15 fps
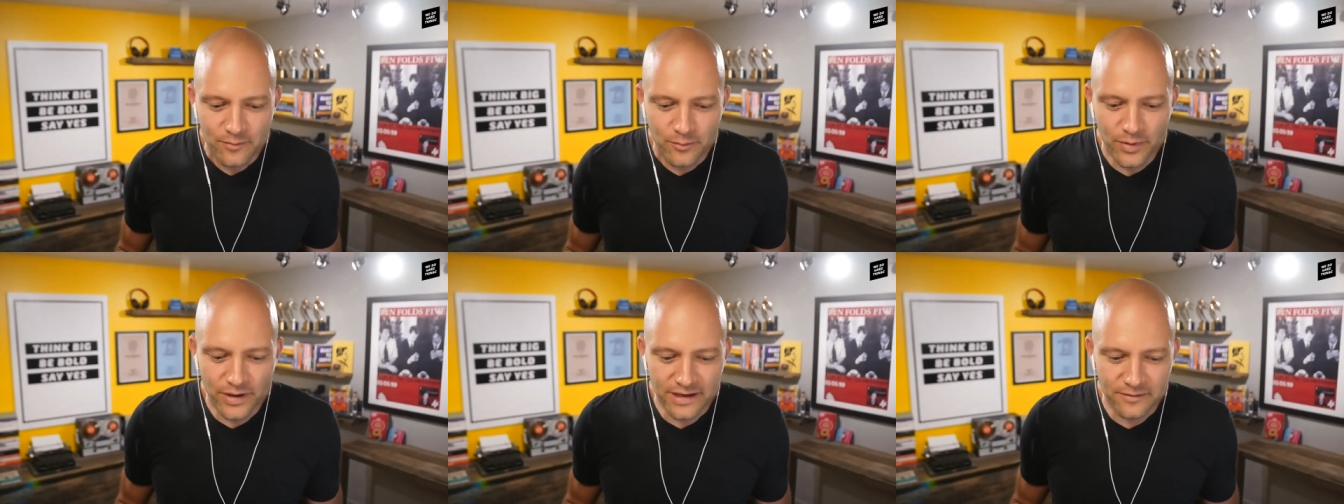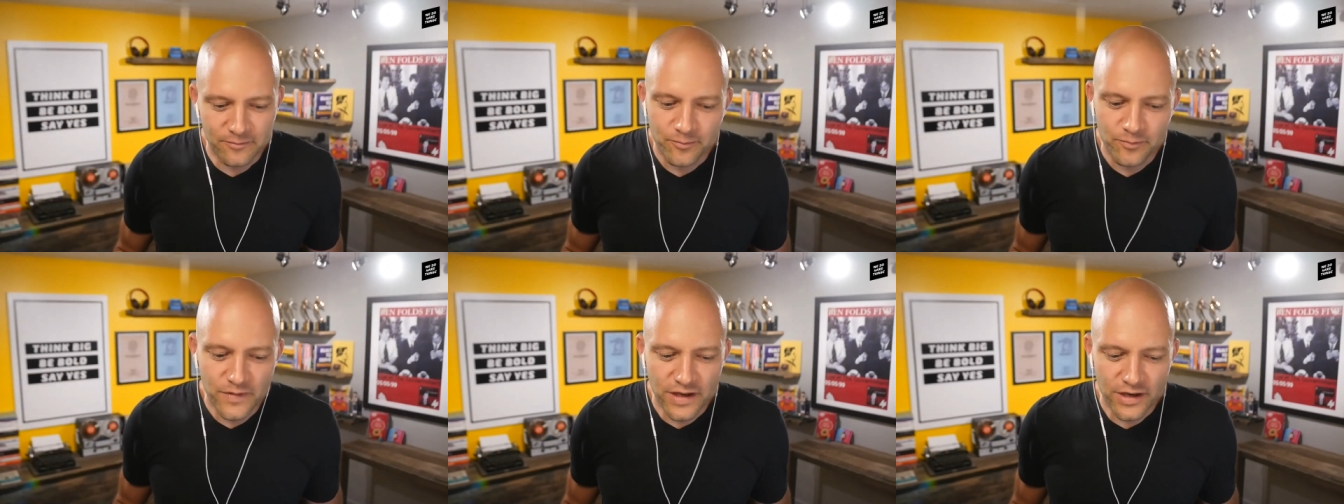But
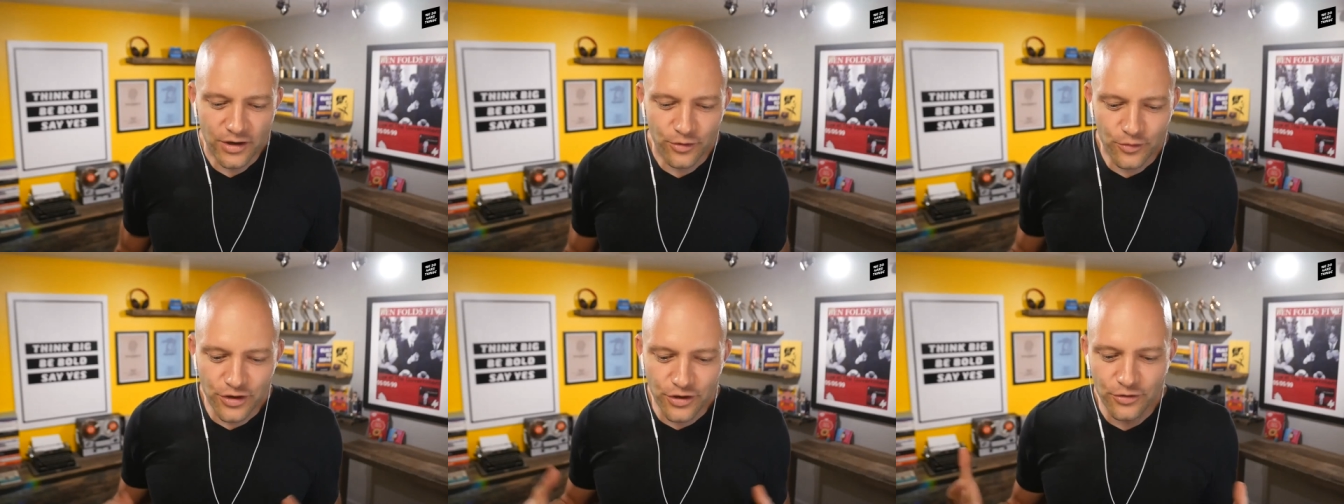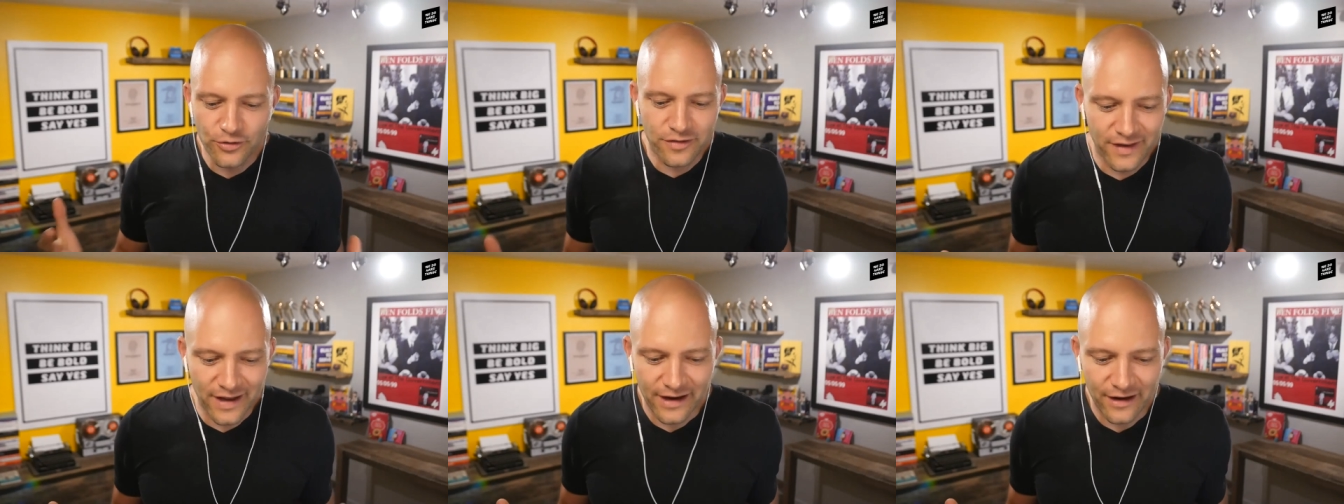you know you're
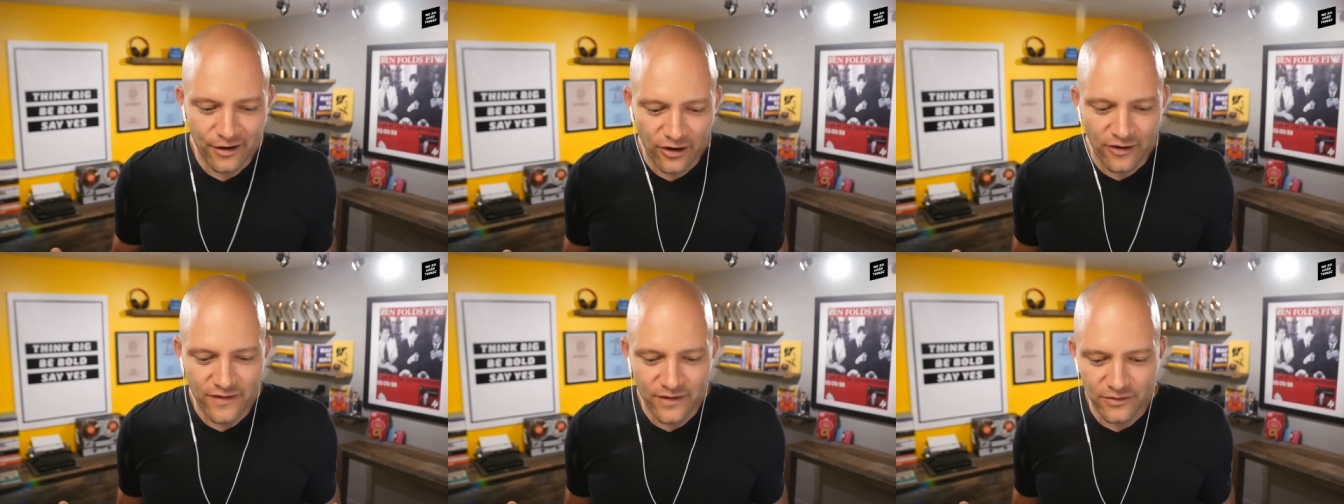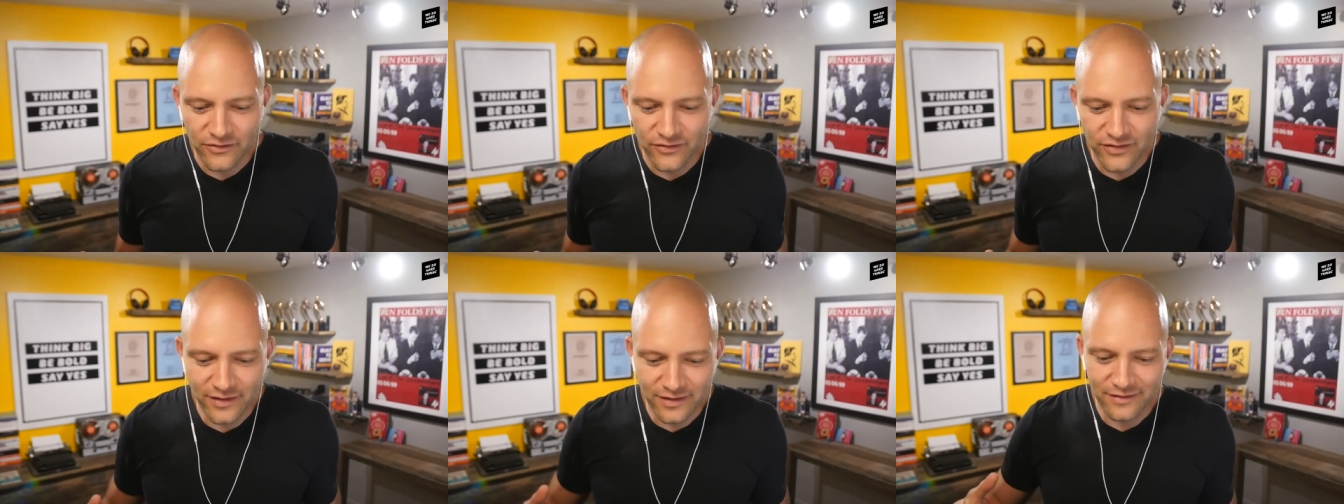there and
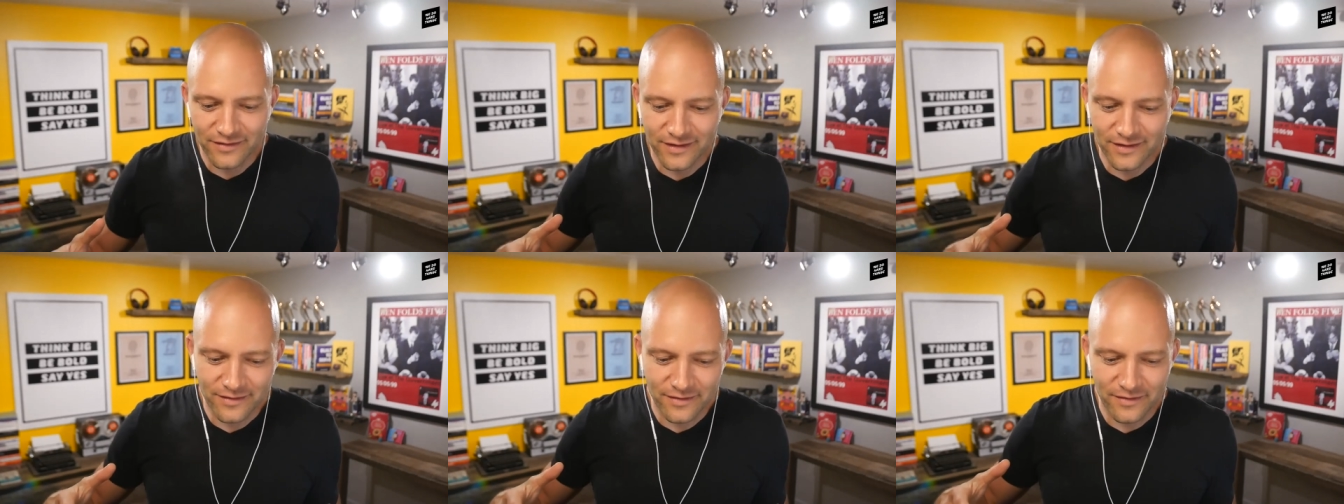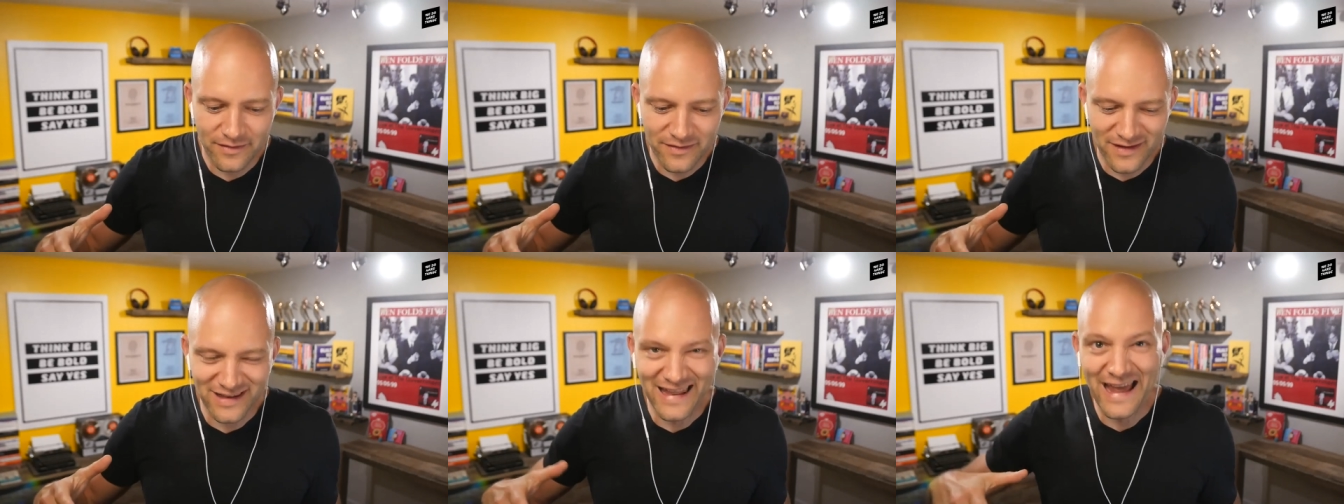there's the the
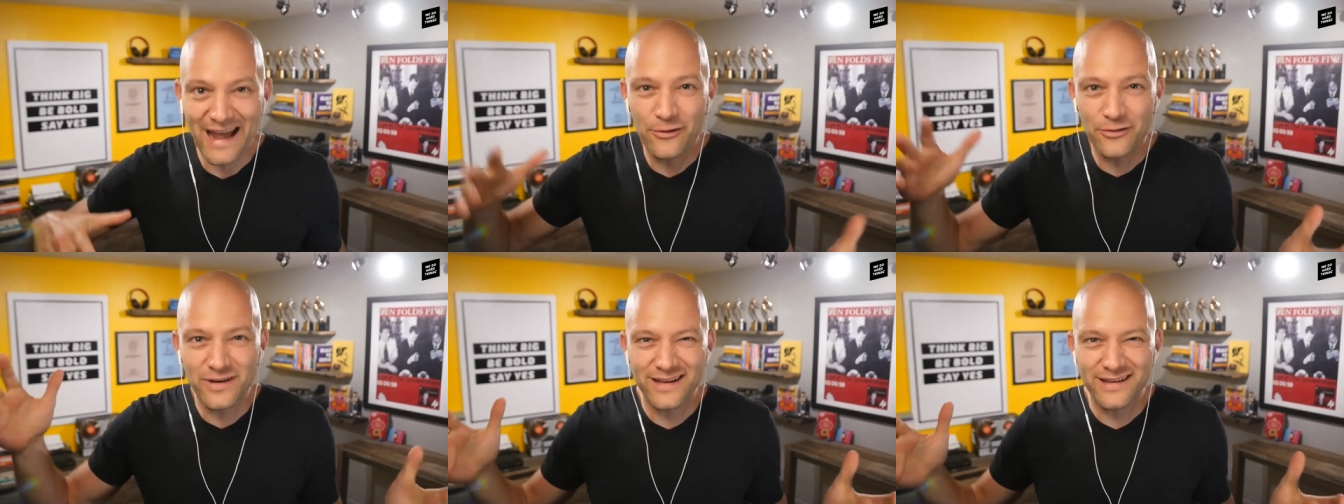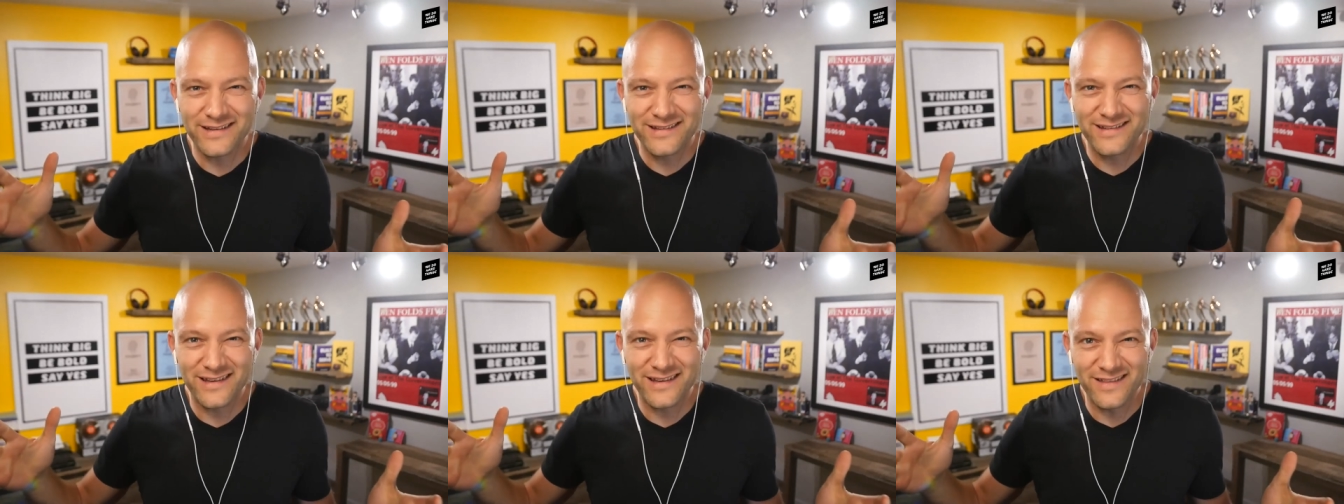the
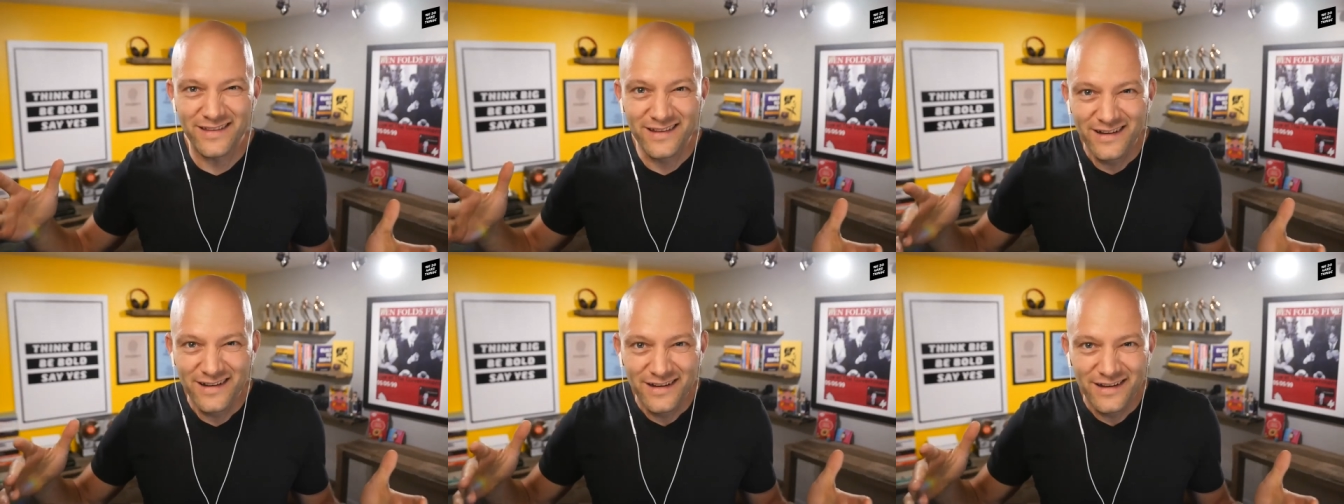loudness and